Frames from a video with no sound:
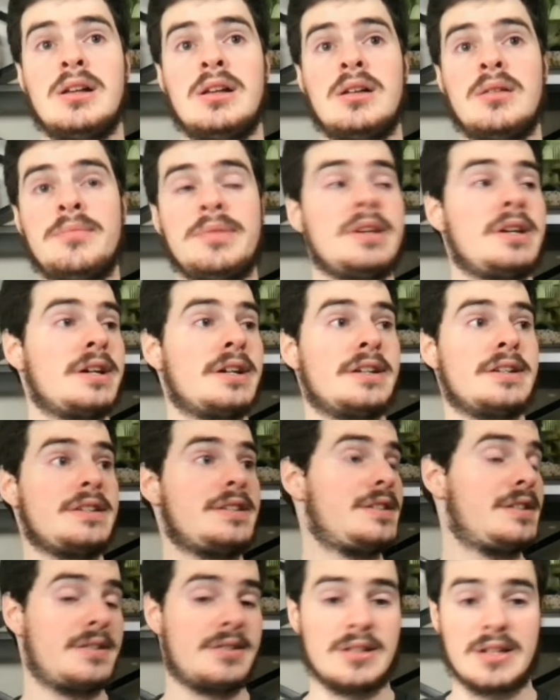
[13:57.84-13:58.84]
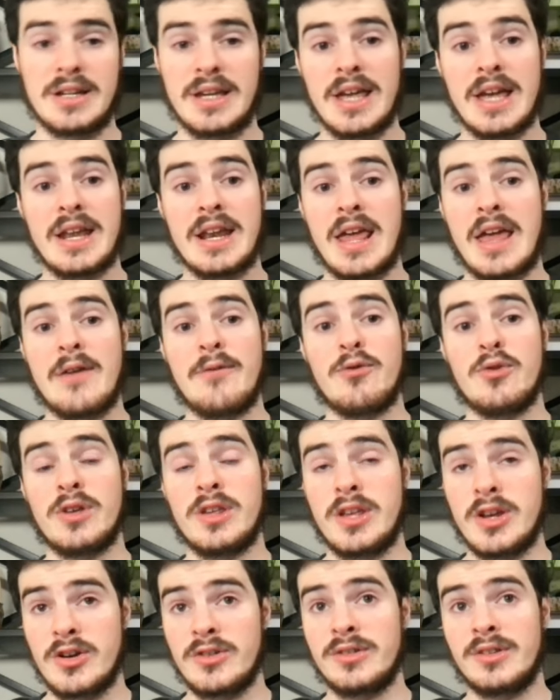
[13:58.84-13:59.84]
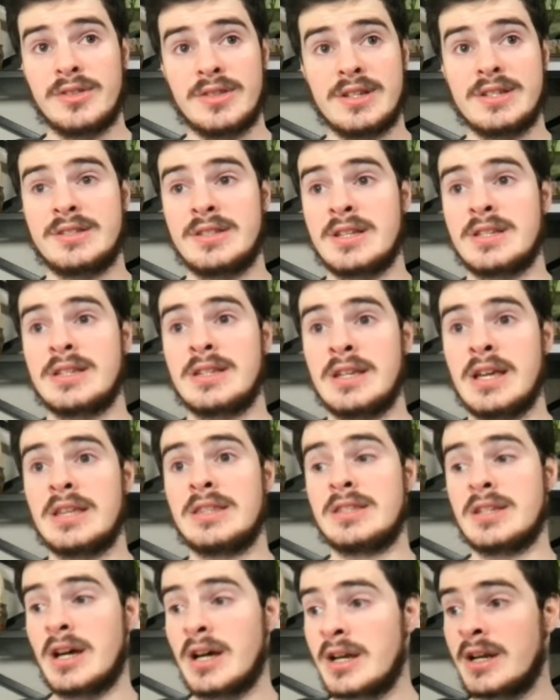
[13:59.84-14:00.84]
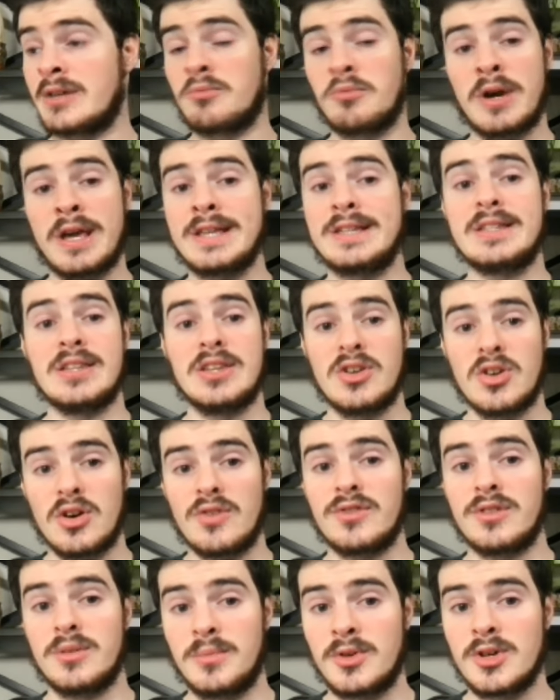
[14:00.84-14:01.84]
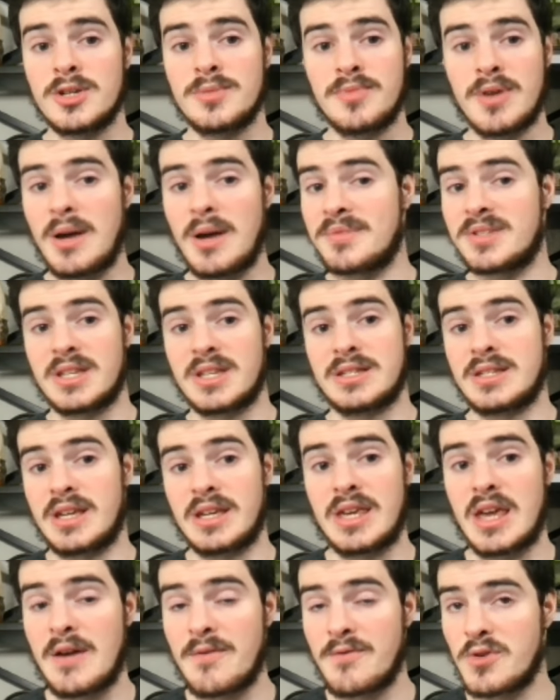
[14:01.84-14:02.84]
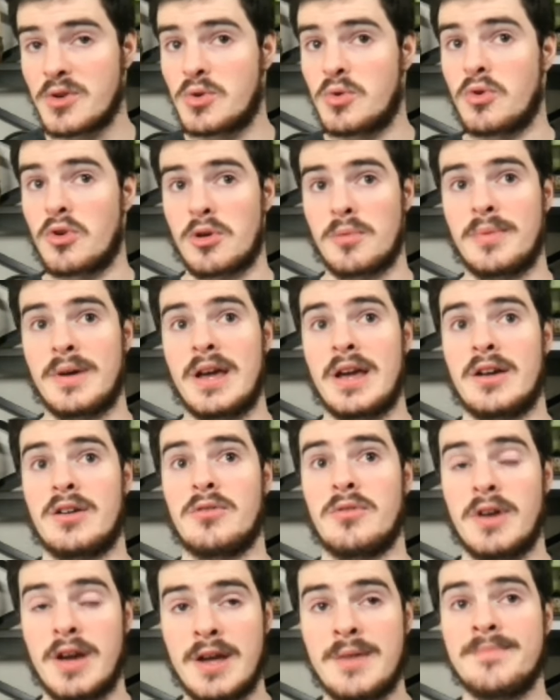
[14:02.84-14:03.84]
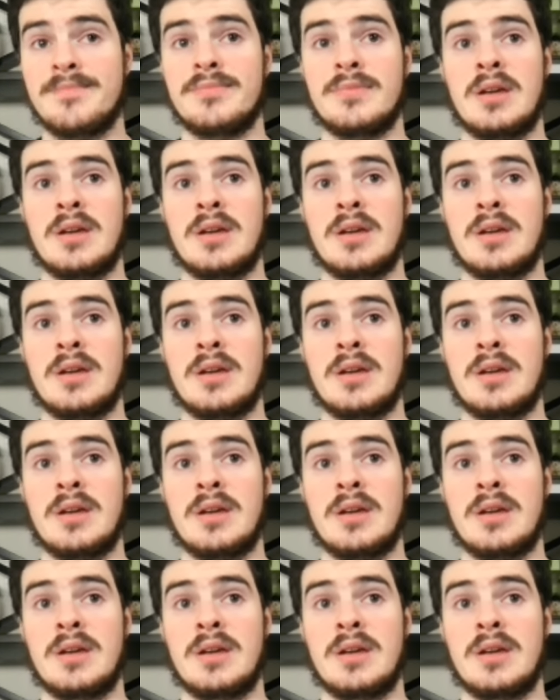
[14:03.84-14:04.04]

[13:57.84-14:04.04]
Because again, every year that this doesn't get done, it wastes a year of Lamar's prime. It's like every quarterback, right?